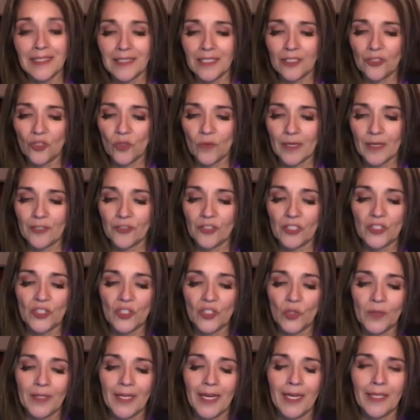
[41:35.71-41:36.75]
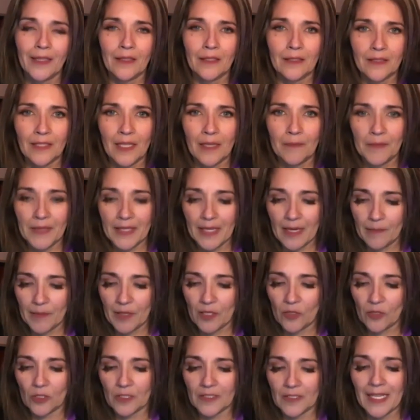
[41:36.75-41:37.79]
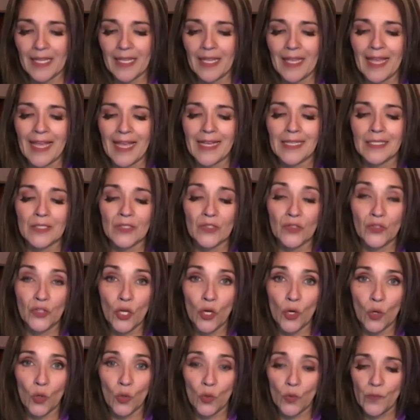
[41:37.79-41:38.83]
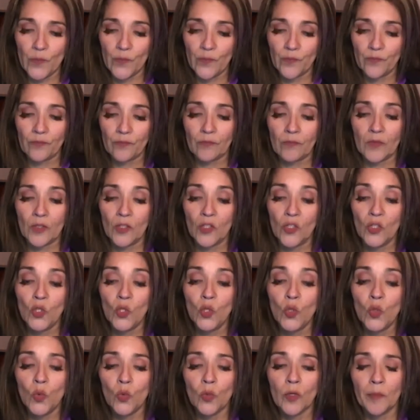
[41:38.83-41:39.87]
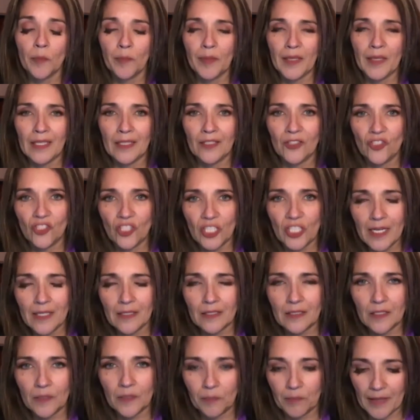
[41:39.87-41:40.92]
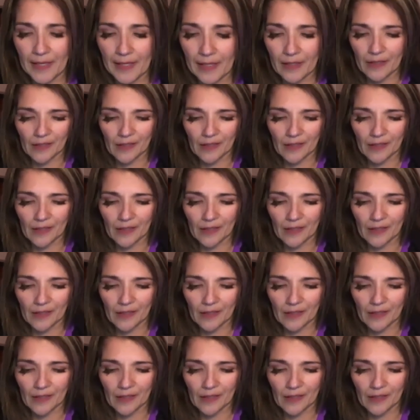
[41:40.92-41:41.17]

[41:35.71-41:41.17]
situations create the same chemicals as though you were being chased by a